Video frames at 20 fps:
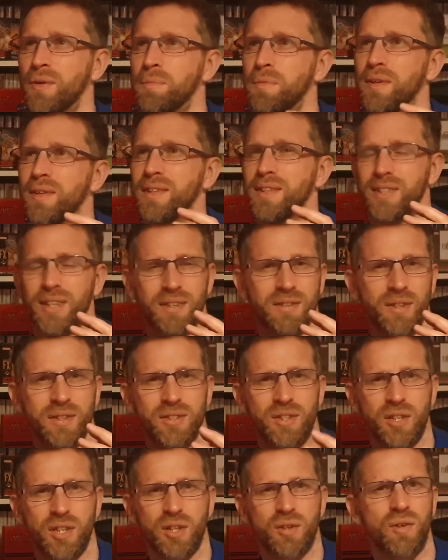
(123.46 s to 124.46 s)
is
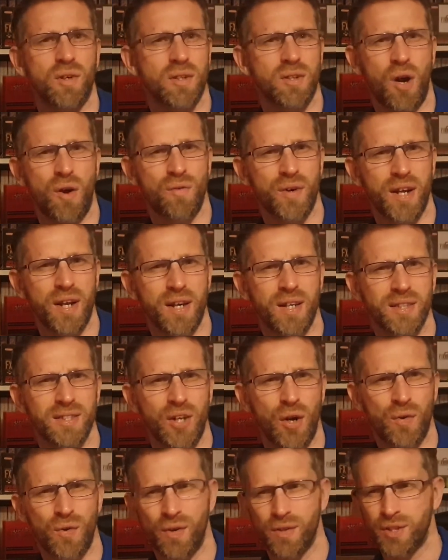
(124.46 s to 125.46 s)
it Corona,
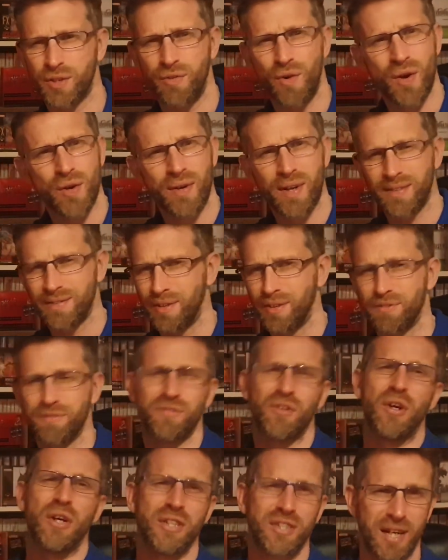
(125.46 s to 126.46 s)
the
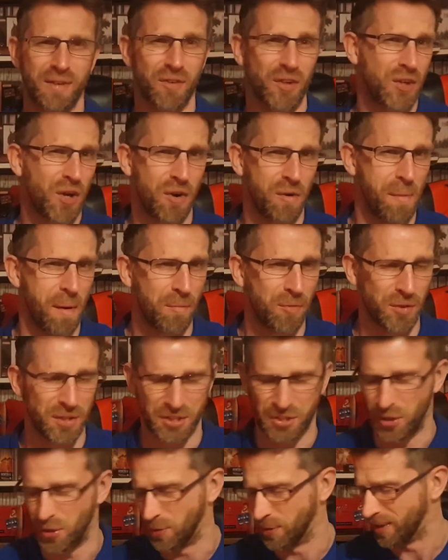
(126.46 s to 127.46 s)
first level, I can't remember what
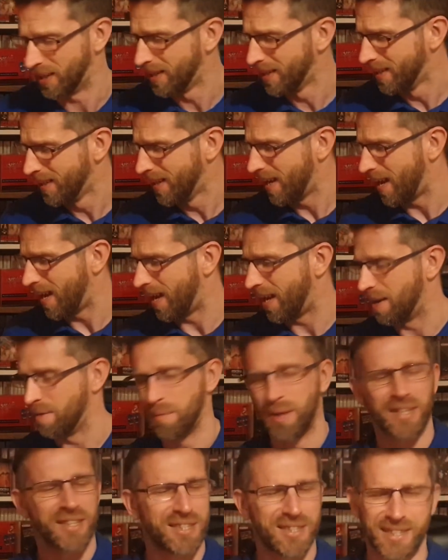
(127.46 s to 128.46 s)
it's called.
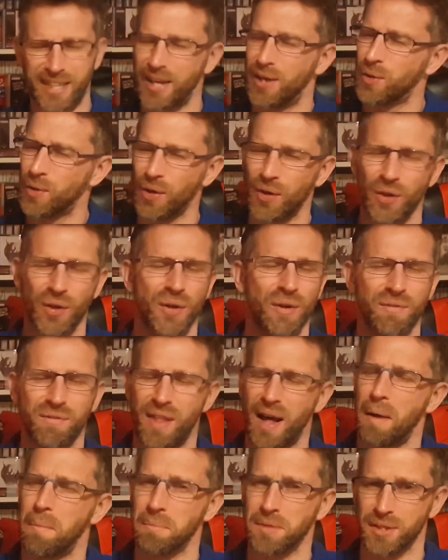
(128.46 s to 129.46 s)
I still love
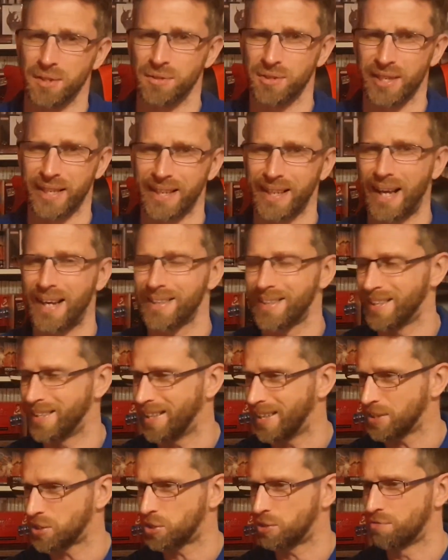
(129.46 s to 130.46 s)
that music. I think
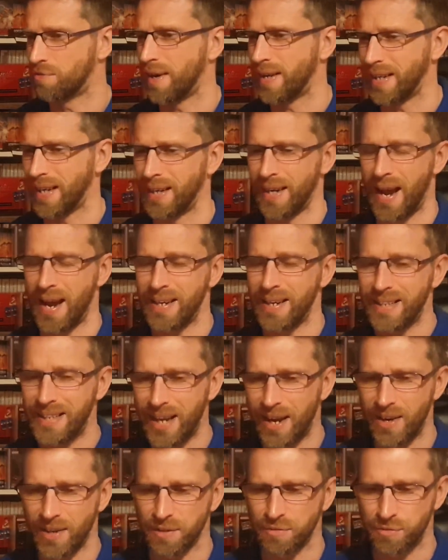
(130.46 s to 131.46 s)
that's great, and any
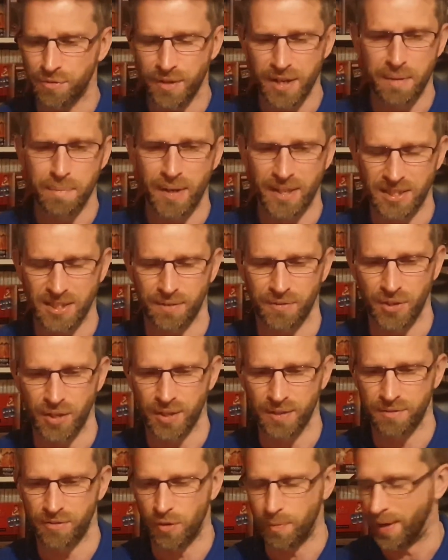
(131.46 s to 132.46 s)
kind of remix I've
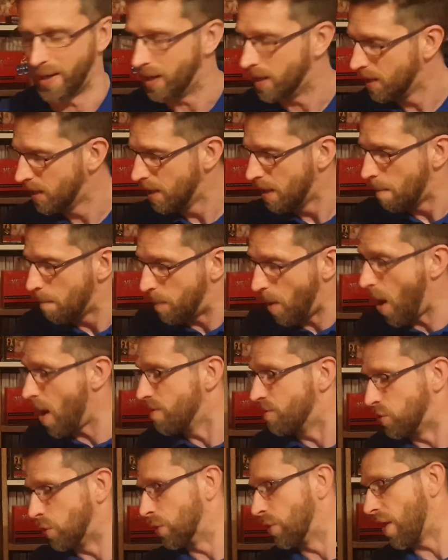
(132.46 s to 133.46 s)
heard from it. But
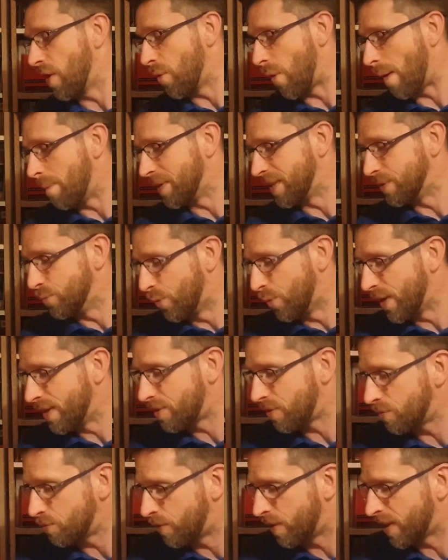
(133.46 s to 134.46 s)
overall though, I mean,
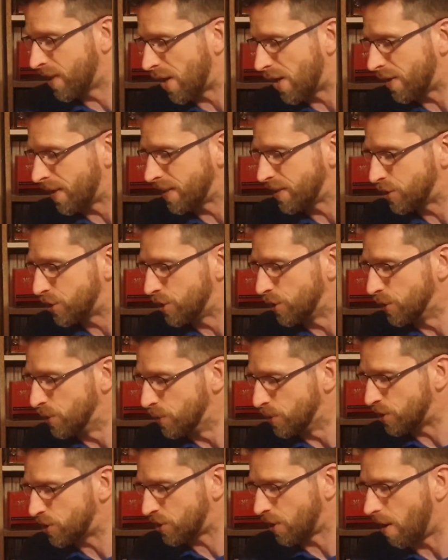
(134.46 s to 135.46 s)
with regarding to
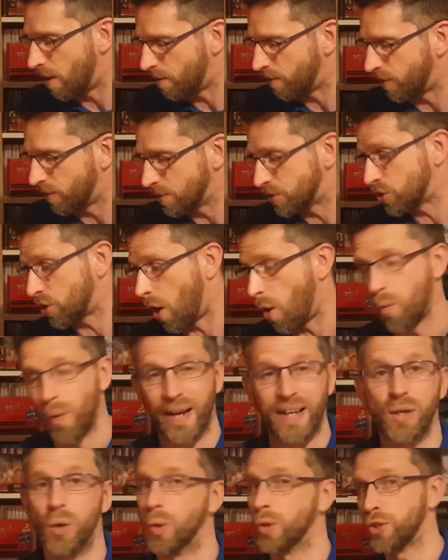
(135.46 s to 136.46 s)

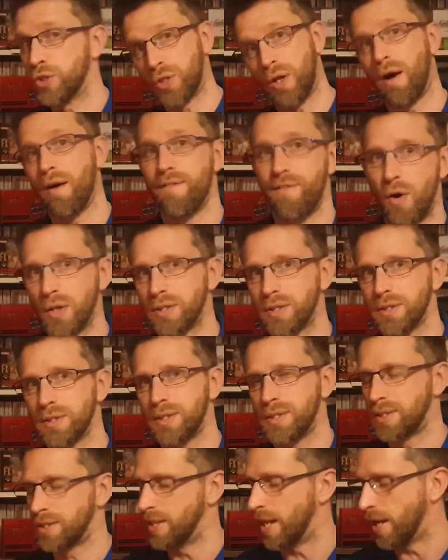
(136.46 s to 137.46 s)
StarWing, or Star Fox as
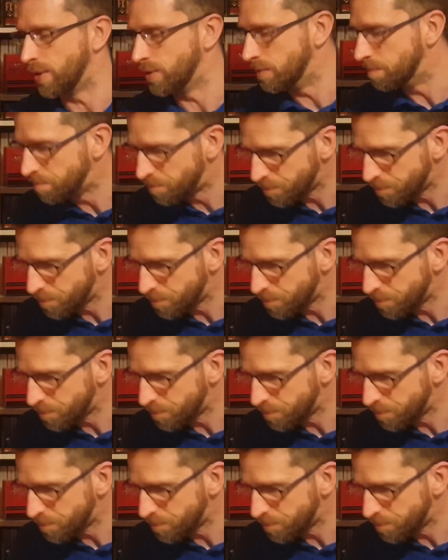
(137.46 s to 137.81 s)
it's known,